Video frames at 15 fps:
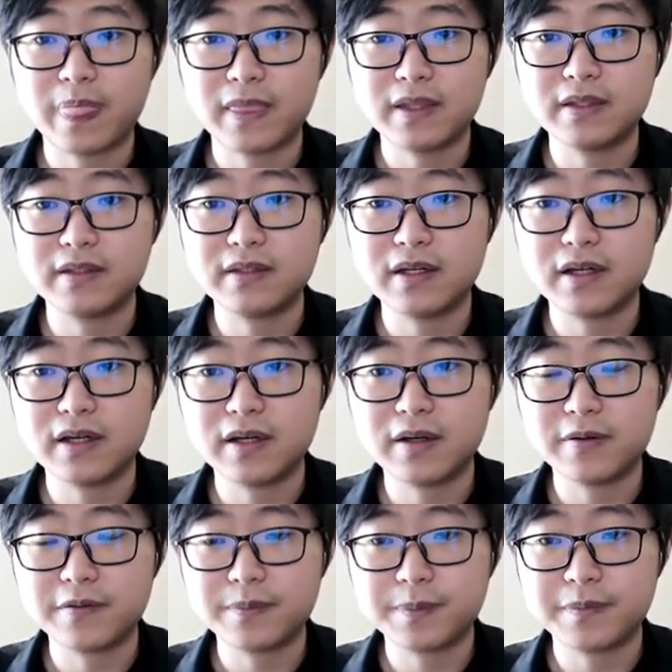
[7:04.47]
in
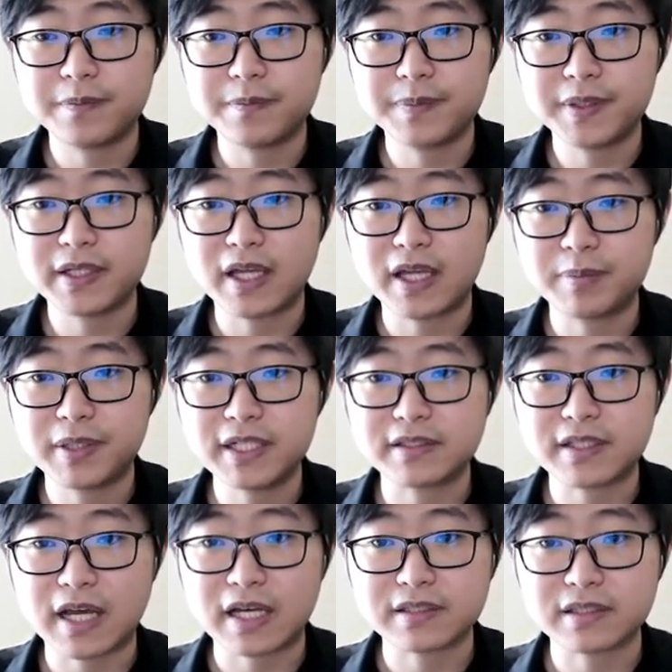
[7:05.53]
the pick and
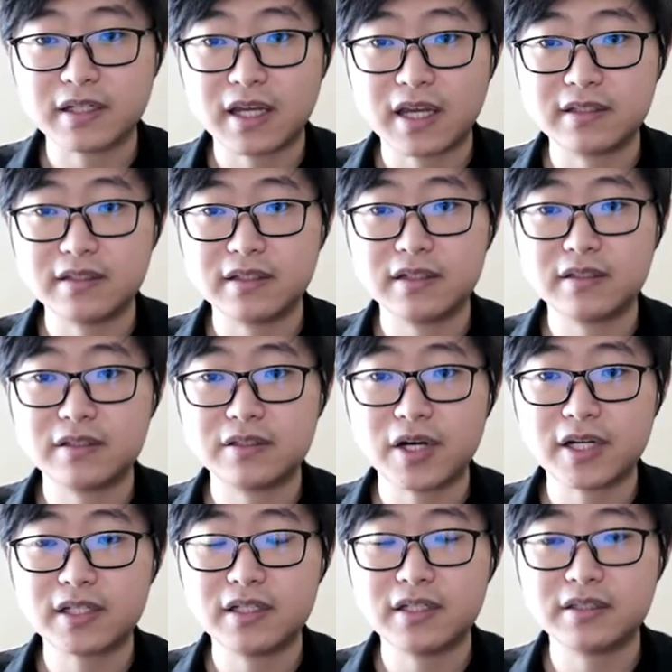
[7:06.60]
place task, and
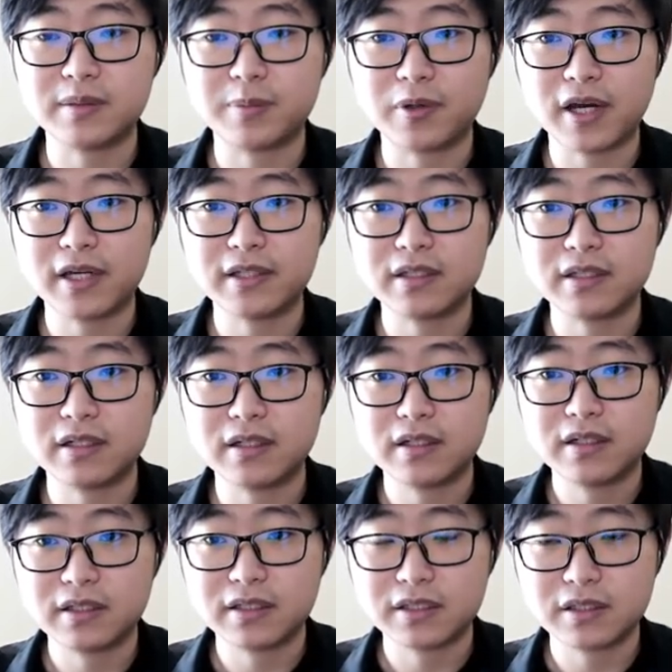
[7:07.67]
directly deploy the
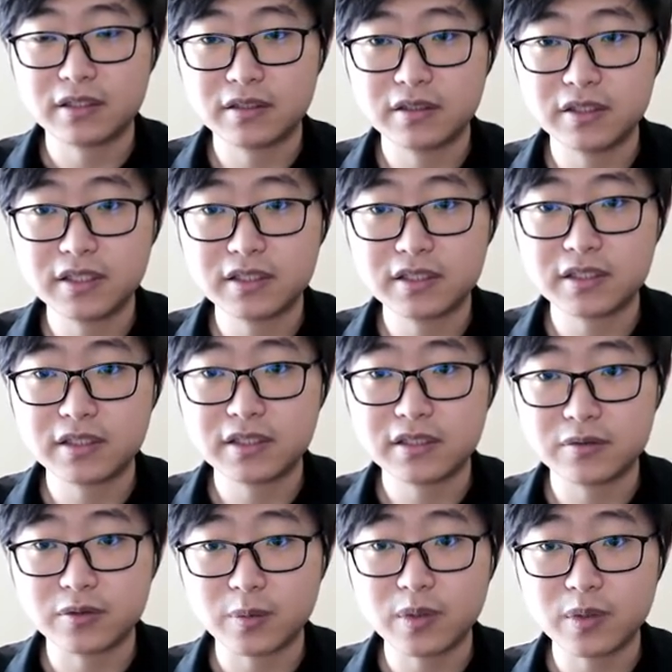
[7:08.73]
learned
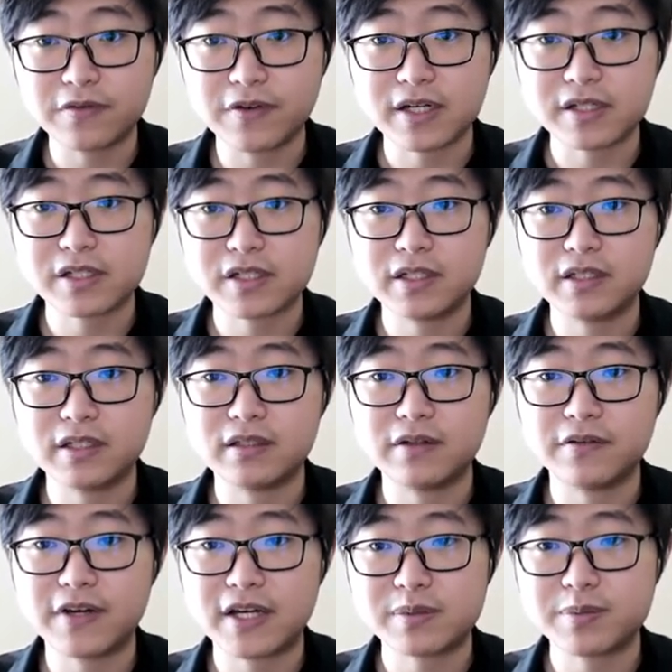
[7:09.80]
reward function in
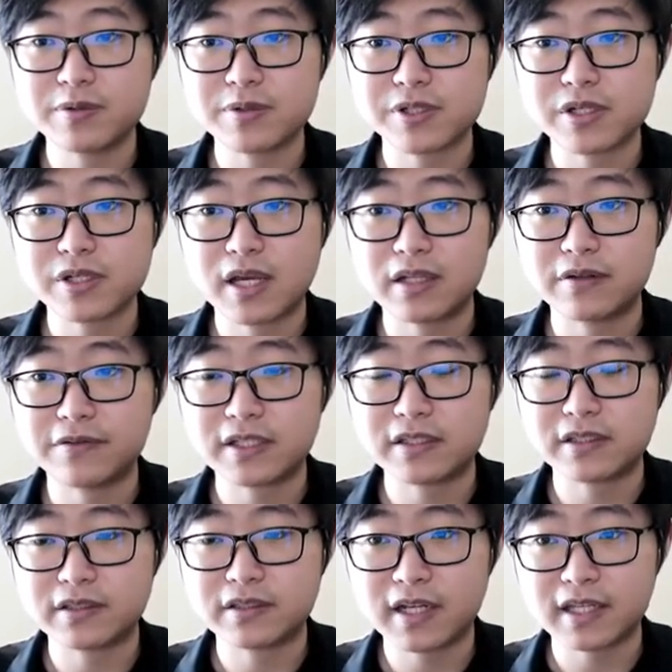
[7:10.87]
the fetch push and the
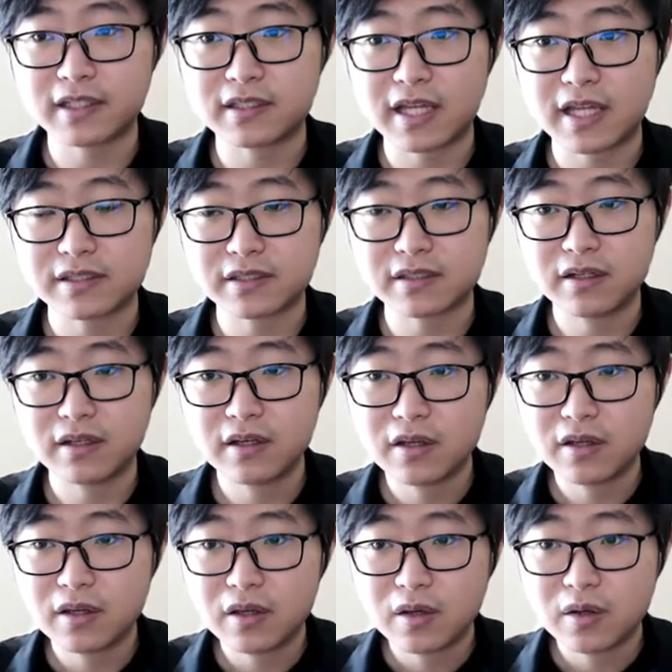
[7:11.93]
fetch select task.
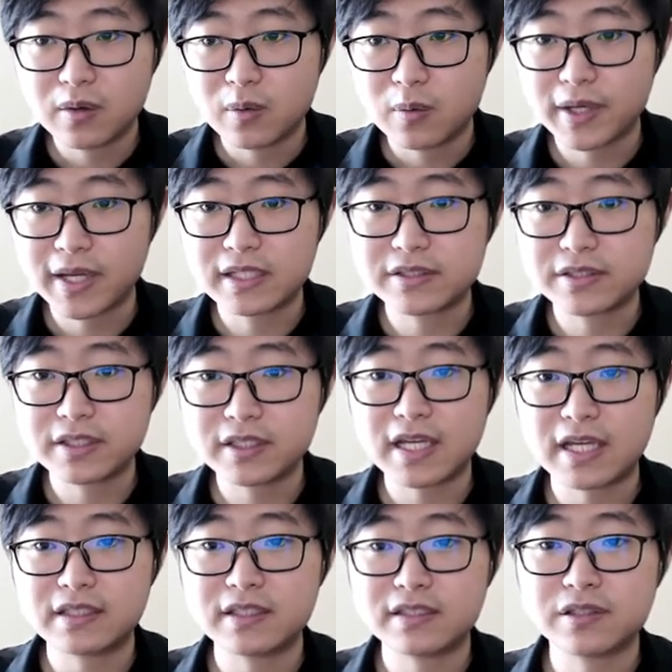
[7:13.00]
We can see
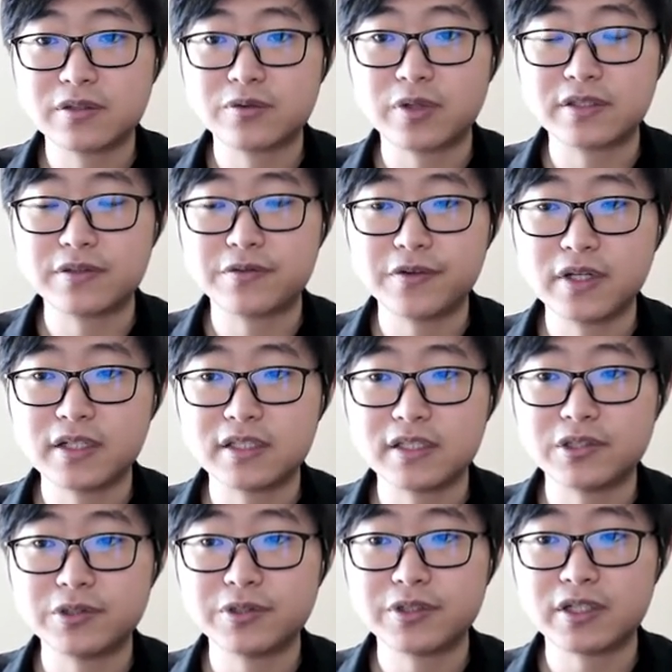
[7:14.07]
that this transferred
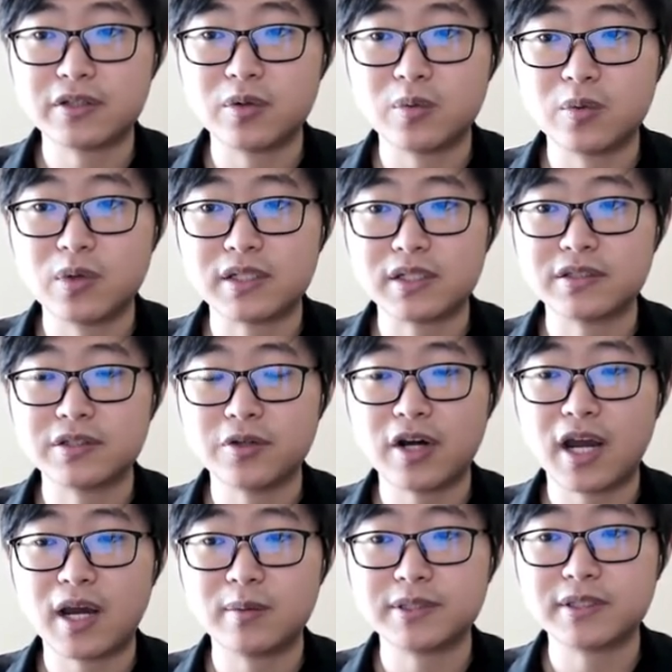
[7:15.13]
intrinsic reward still
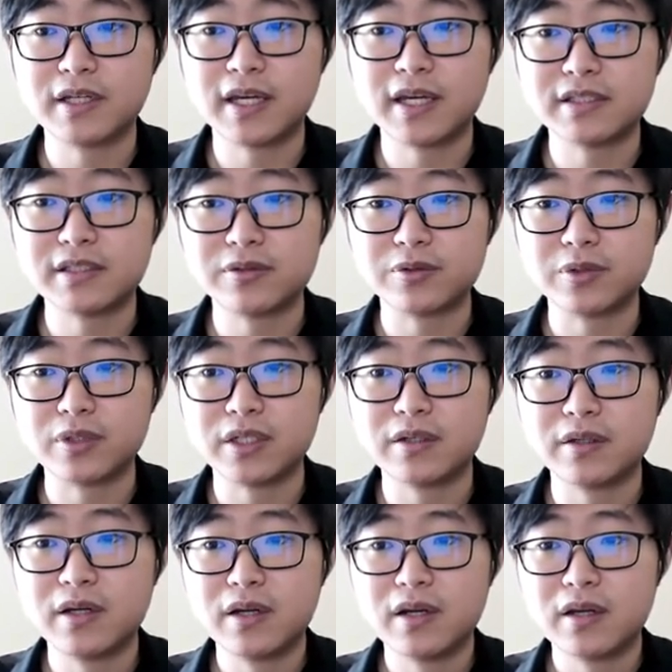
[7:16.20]
helps the agent to
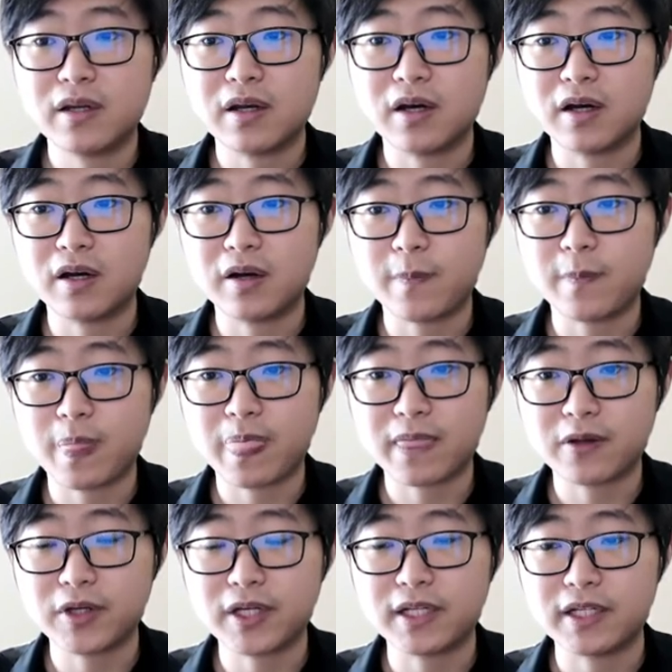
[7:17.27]
learn
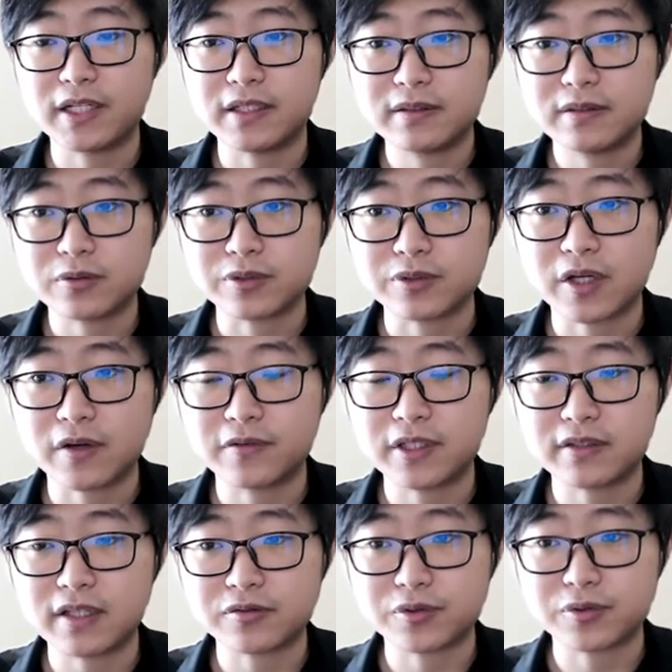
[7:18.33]
quickly to solve
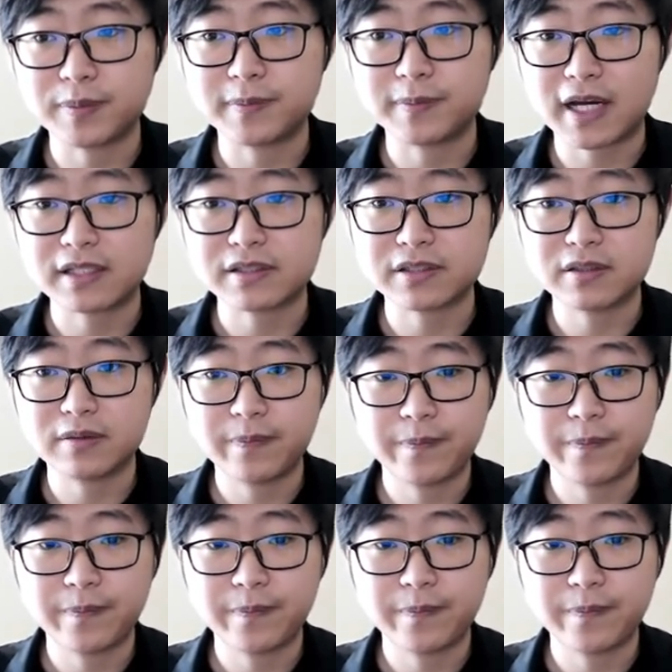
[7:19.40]
the downstream task.